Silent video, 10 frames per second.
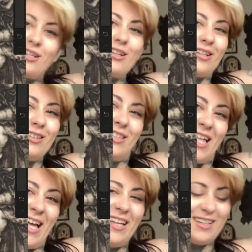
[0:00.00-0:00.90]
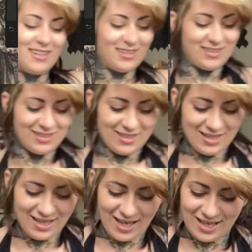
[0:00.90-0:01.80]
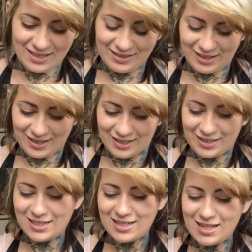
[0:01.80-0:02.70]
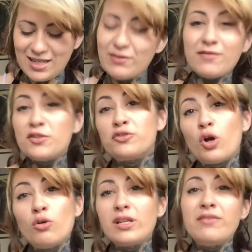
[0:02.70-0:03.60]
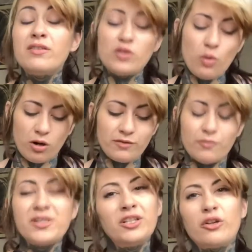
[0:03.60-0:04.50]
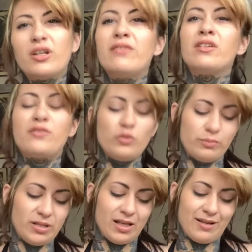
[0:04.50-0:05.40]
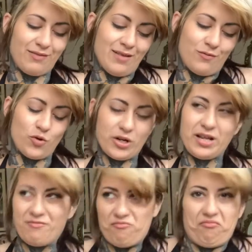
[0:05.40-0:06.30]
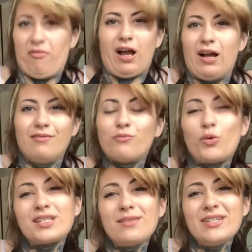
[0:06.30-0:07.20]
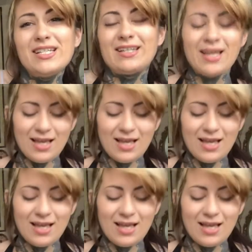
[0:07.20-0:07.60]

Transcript: look at that. And even if you aren't familiar, even if you would be like 540, what does that mean?